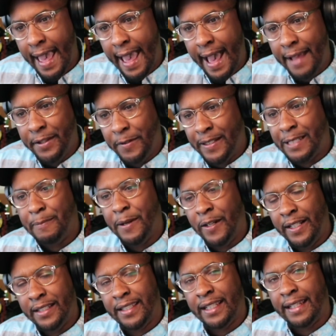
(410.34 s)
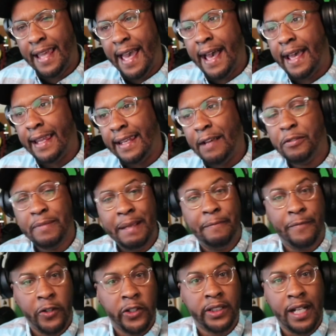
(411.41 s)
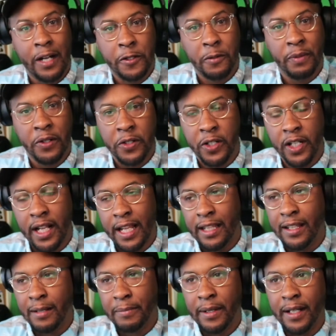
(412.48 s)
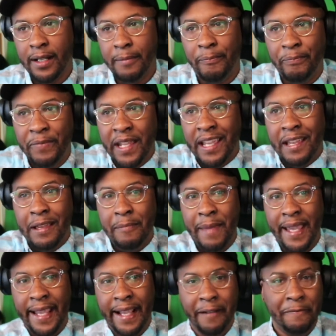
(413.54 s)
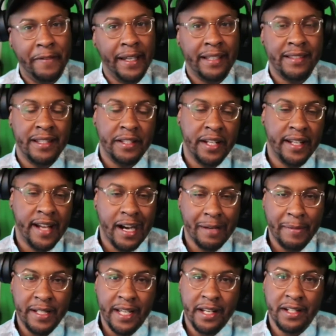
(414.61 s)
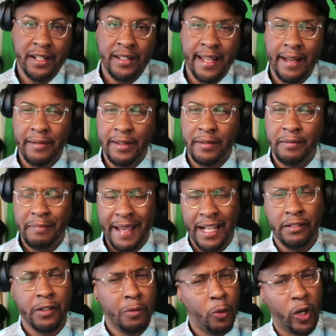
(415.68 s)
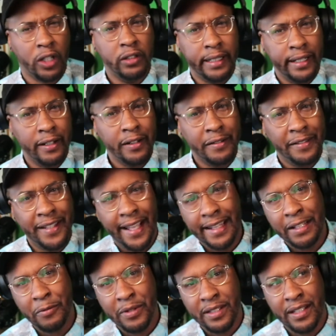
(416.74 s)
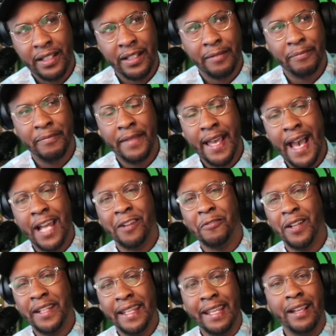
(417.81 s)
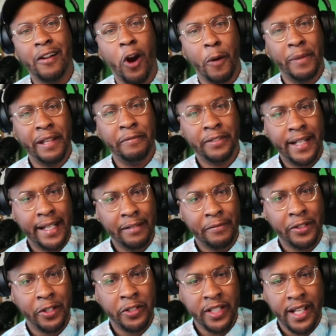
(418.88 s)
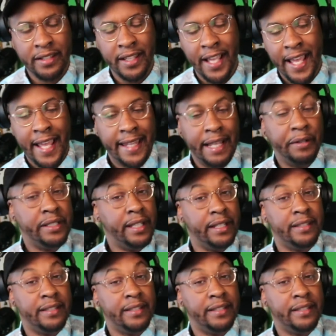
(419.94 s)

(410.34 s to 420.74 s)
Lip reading: after experiencing that, and that was my first contribution, I ended up making a fix into the documentation that made it a little more clear that there was how to run the Harmony flag for Node.js. That